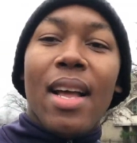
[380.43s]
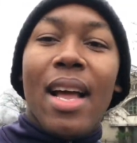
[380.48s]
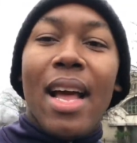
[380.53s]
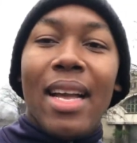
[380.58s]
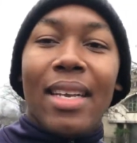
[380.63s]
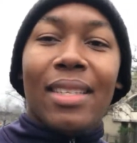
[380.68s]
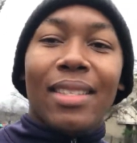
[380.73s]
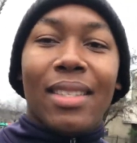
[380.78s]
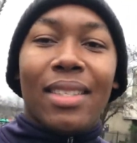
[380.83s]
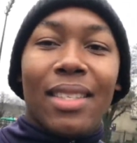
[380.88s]

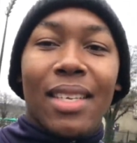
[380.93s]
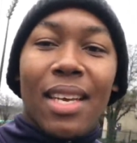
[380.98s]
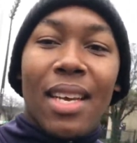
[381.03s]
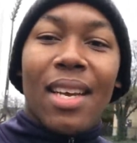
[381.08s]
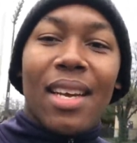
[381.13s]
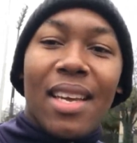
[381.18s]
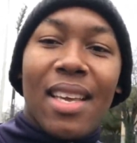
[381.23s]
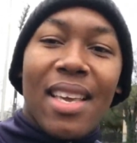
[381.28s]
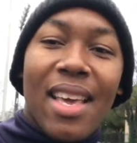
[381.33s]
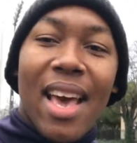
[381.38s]
And
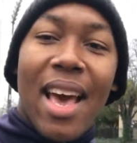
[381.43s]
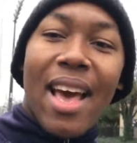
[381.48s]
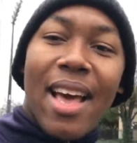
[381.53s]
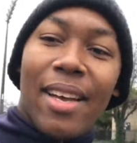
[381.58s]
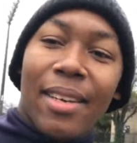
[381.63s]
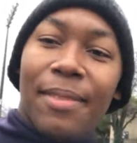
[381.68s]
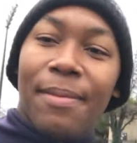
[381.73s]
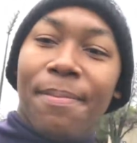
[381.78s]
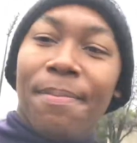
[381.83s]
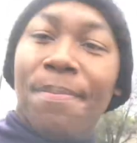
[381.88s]

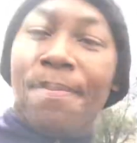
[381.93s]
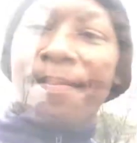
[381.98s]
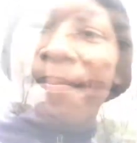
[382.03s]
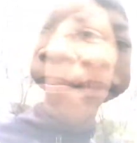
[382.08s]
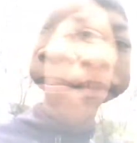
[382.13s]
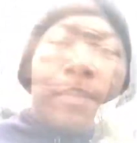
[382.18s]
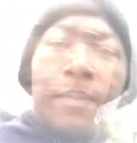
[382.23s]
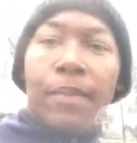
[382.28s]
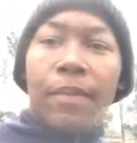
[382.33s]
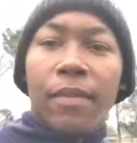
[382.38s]
yeah,
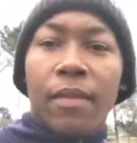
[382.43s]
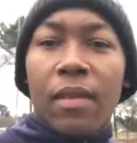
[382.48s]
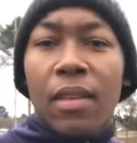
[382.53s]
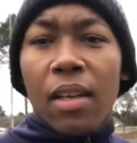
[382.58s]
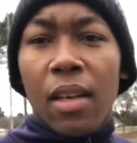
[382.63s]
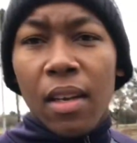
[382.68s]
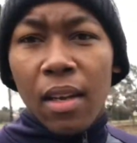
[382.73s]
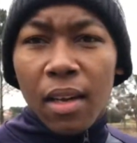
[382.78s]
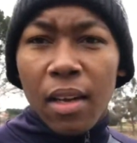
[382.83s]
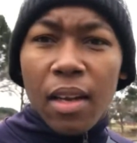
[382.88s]

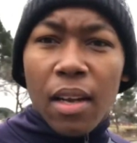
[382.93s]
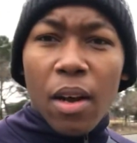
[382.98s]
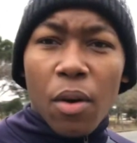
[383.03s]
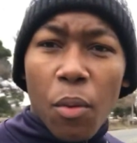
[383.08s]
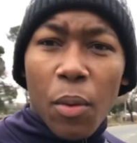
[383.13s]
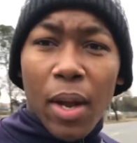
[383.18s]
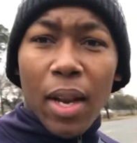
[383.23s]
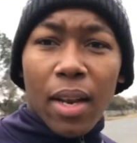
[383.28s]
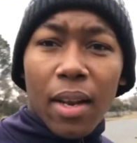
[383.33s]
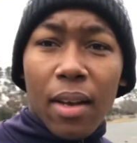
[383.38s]

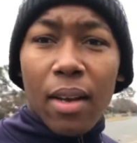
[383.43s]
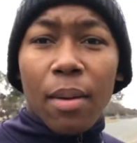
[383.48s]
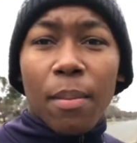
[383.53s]
well,